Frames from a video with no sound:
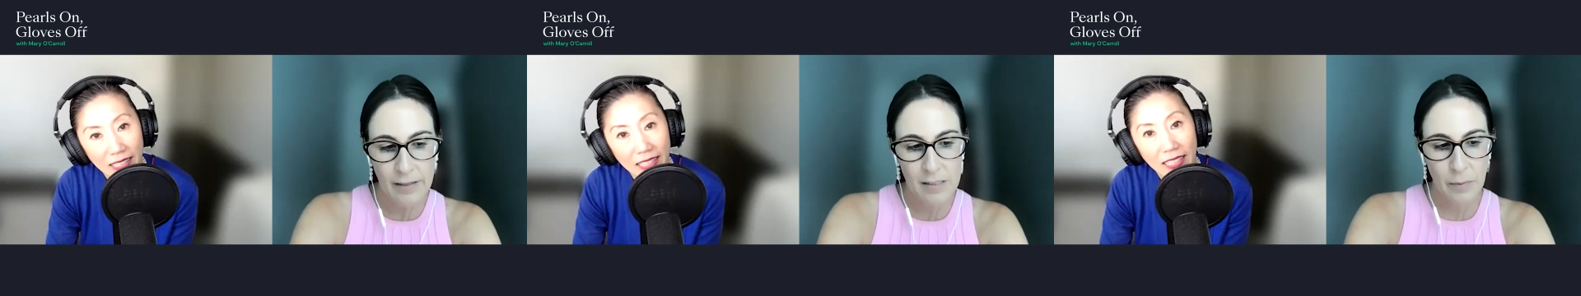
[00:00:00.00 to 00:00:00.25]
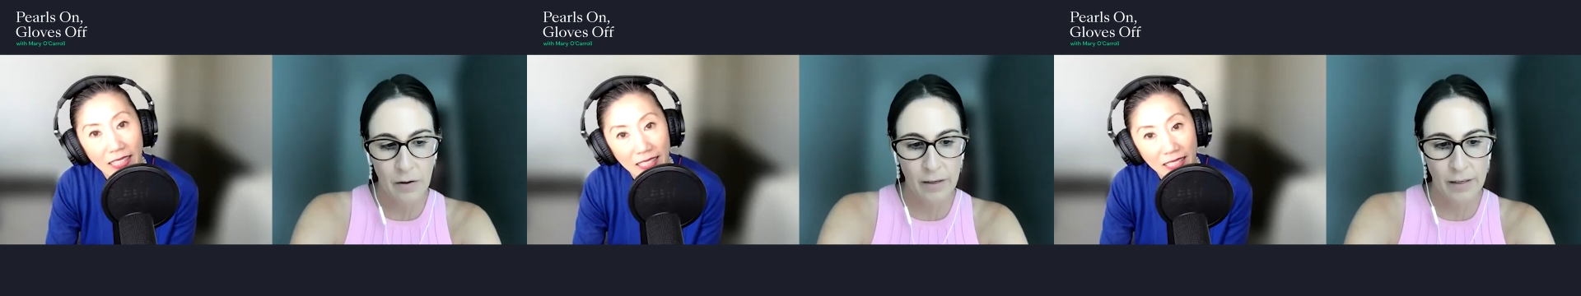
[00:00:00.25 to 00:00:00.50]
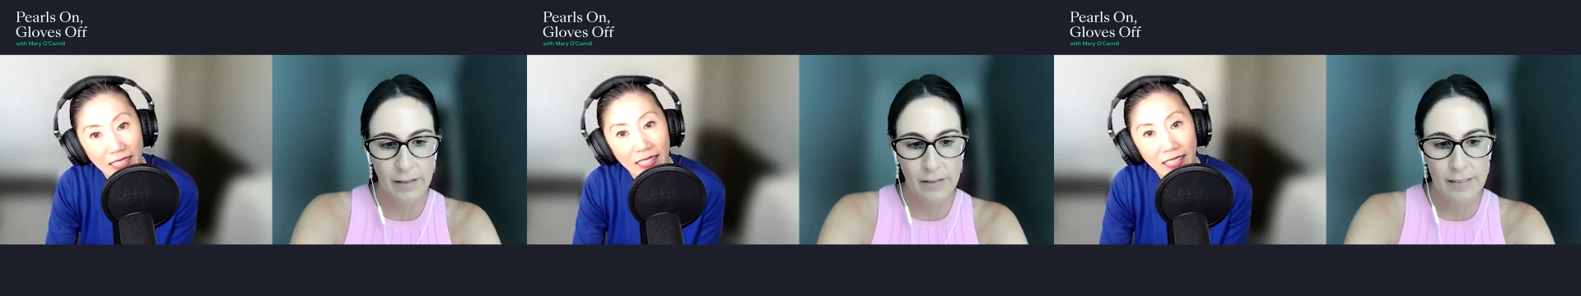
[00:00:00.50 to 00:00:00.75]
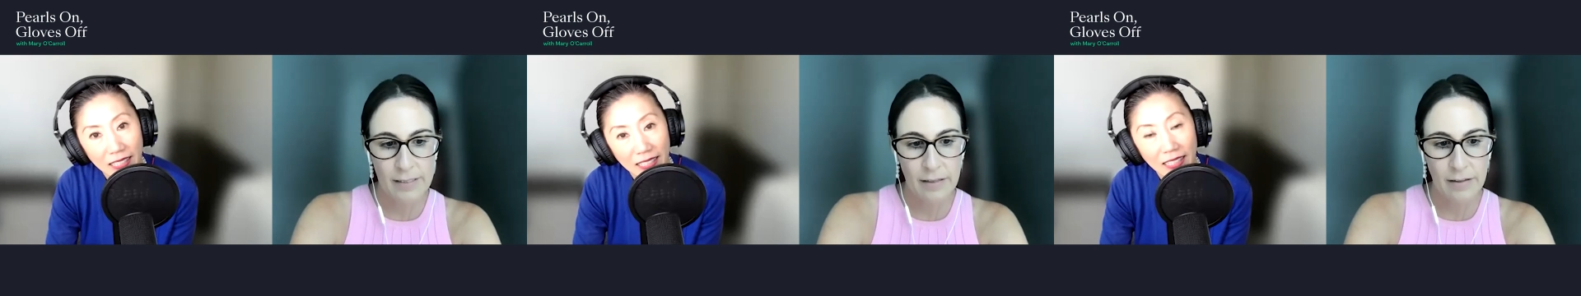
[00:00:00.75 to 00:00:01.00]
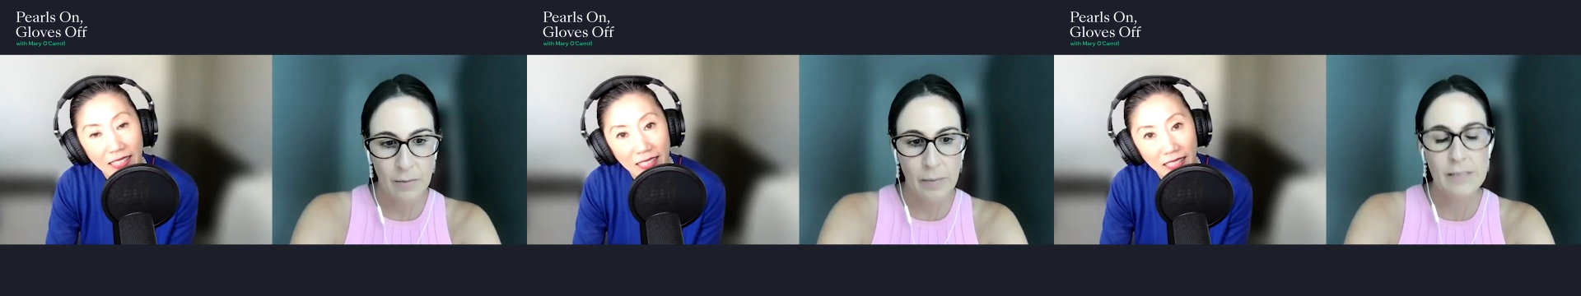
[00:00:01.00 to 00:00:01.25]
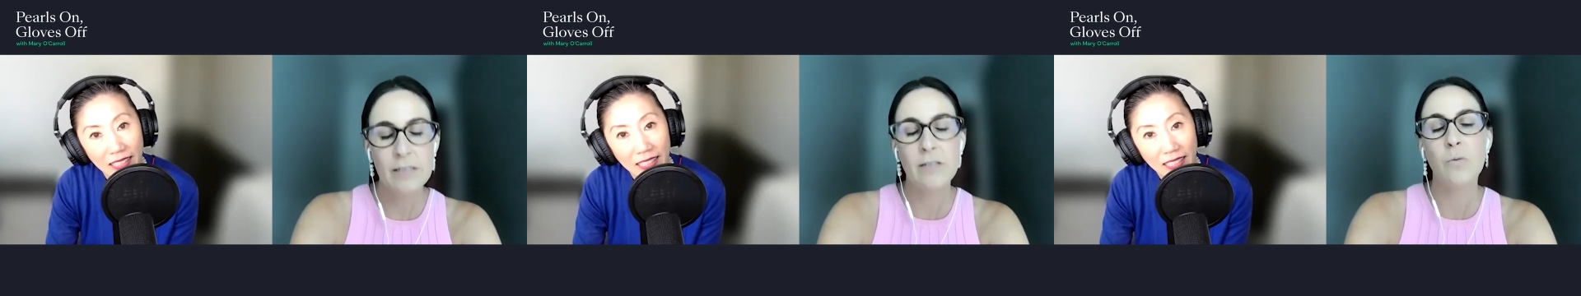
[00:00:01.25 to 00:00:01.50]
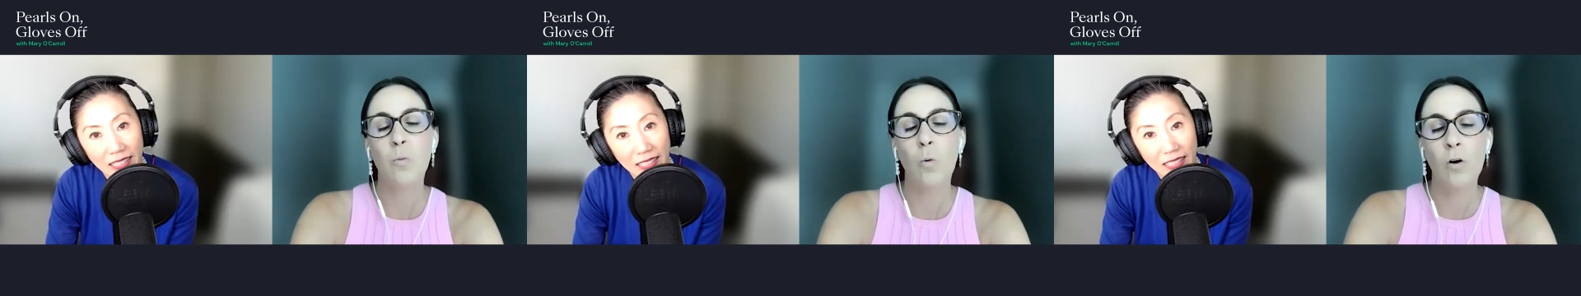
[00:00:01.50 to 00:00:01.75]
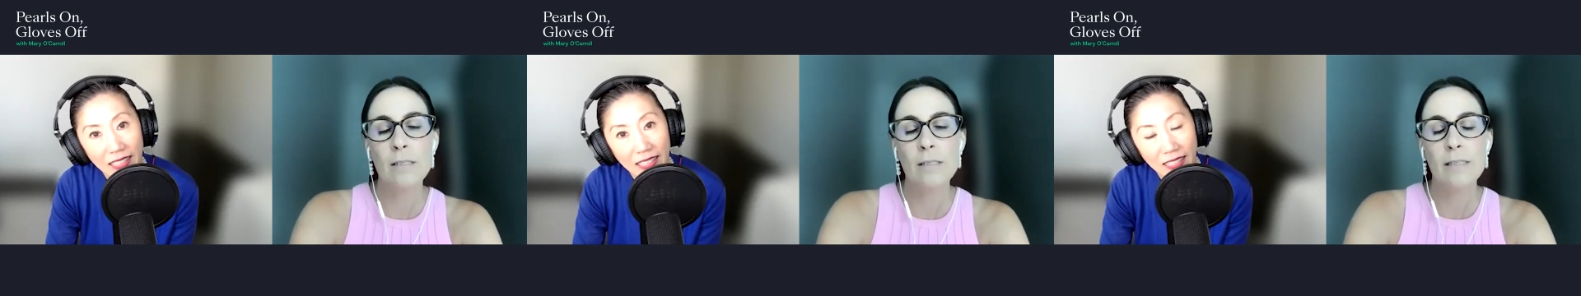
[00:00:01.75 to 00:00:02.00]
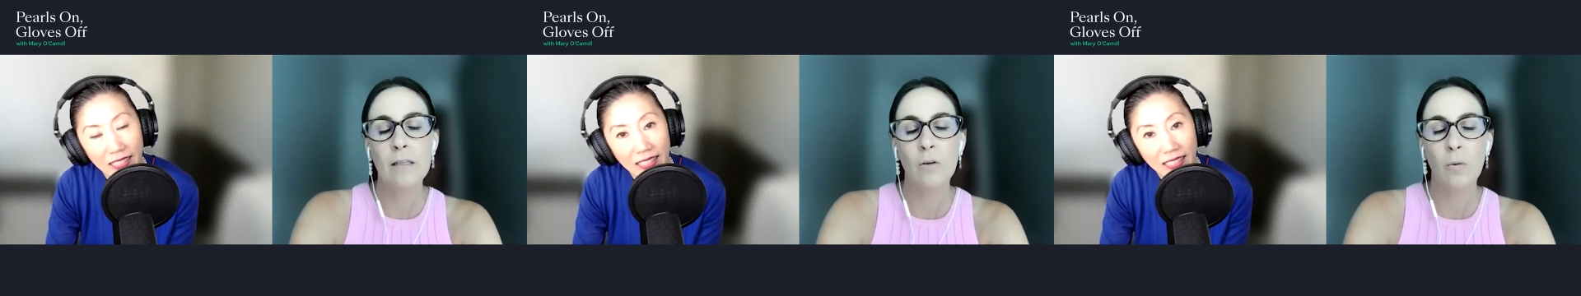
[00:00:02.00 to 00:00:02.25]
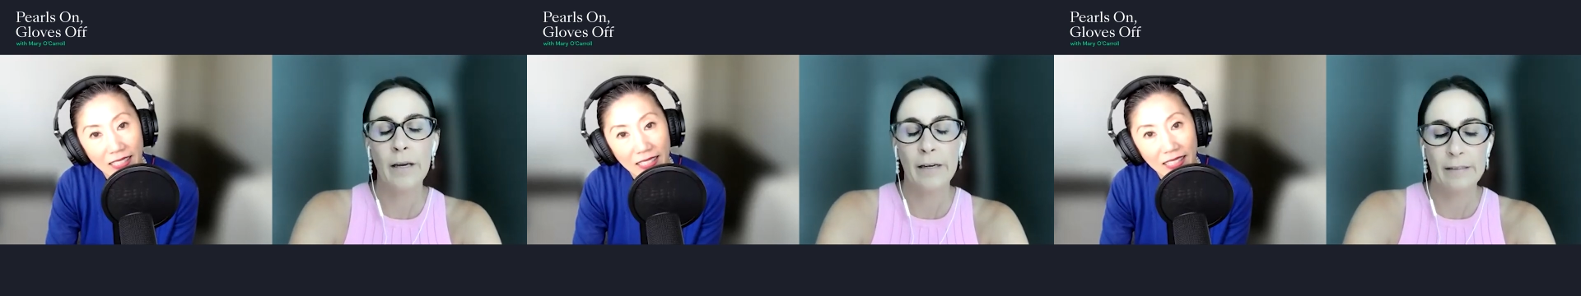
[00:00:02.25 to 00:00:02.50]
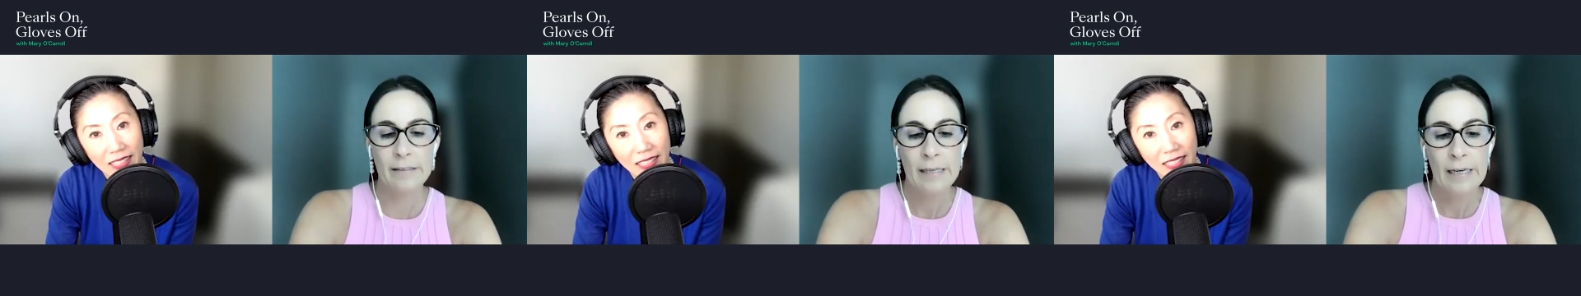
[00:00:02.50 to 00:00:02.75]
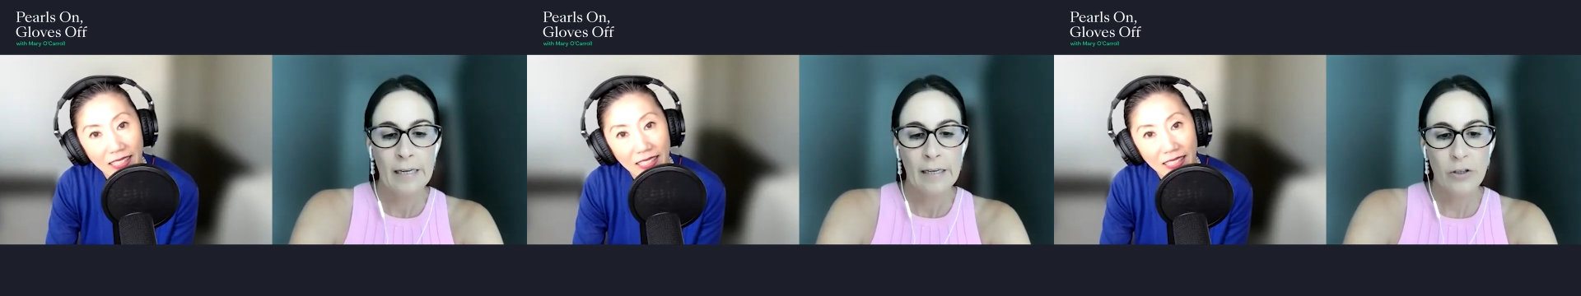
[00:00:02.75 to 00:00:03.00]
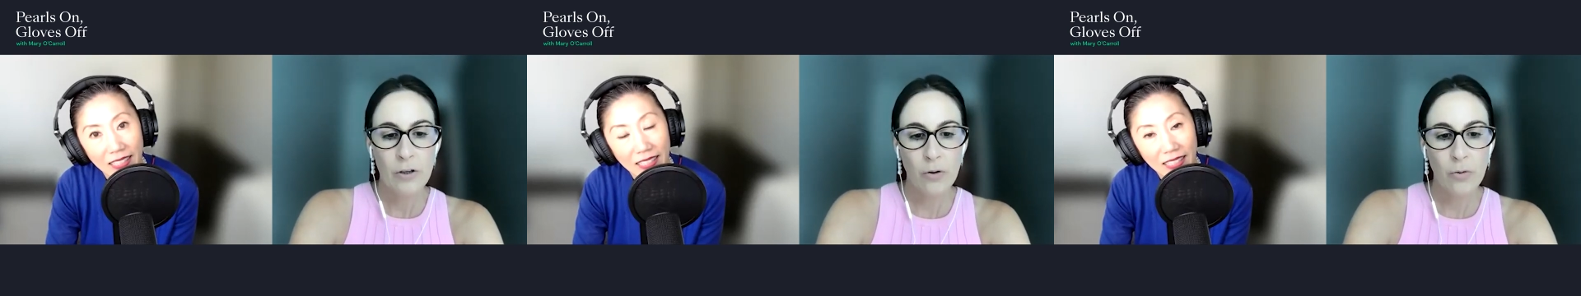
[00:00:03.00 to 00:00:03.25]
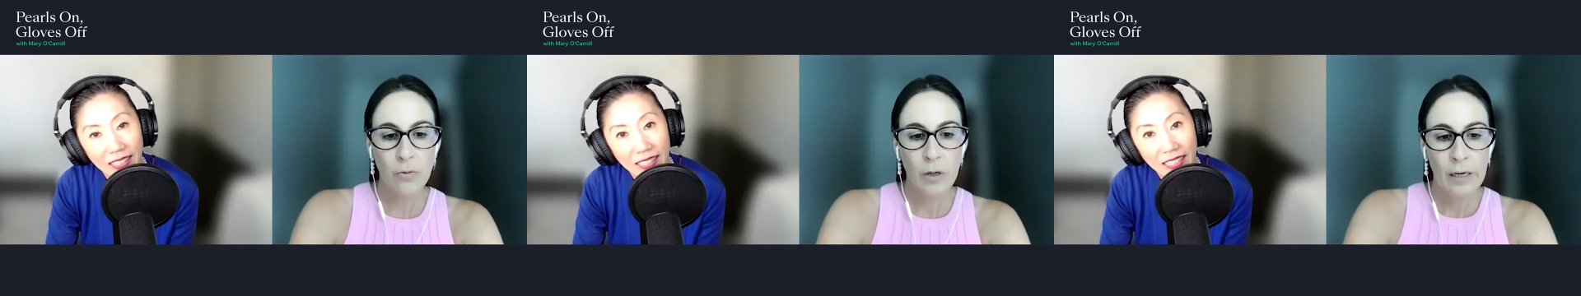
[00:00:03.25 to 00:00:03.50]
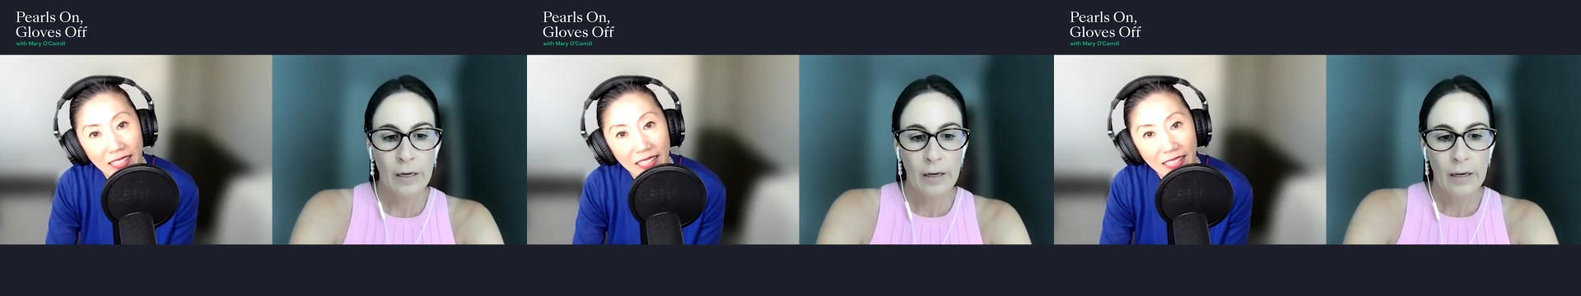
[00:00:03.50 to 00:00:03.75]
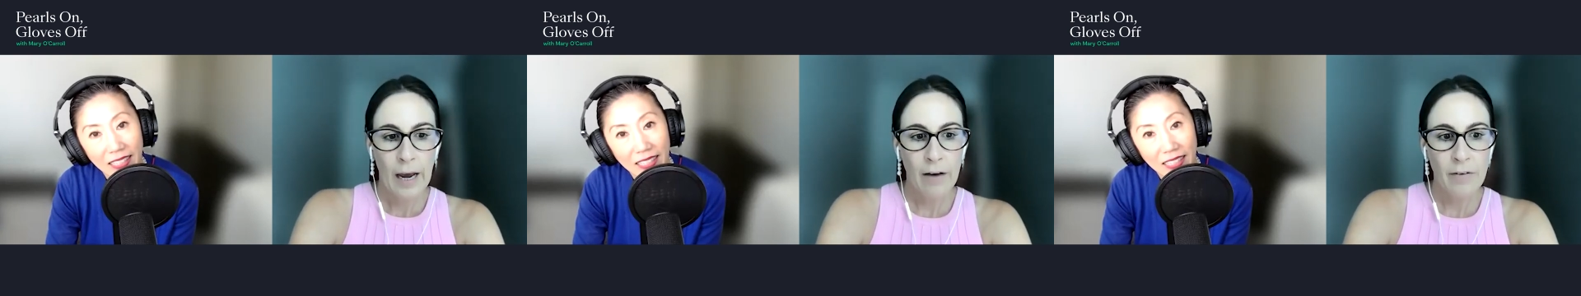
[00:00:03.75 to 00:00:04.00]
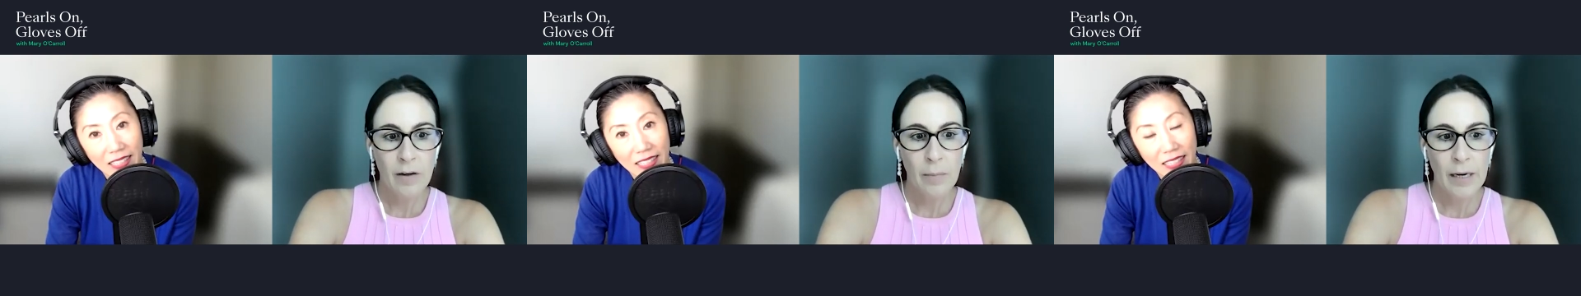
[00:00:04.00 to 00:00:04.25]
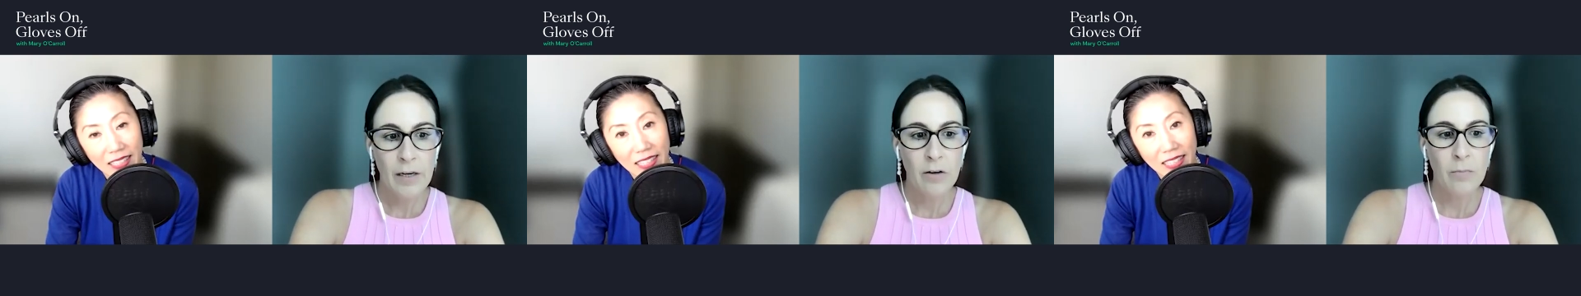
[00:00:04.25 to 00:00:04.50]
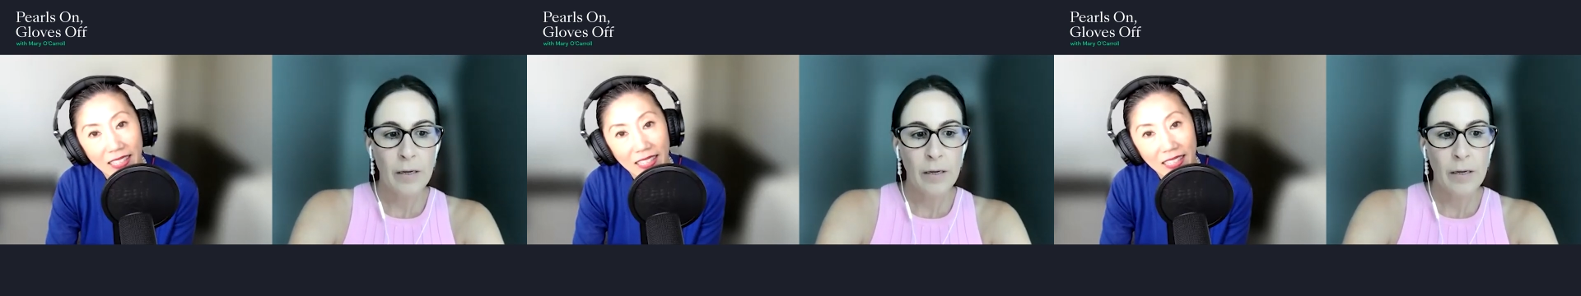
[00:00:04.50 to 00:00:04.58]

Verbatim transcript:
Speaker 1: experience, the business wants the lawyer to have an opinion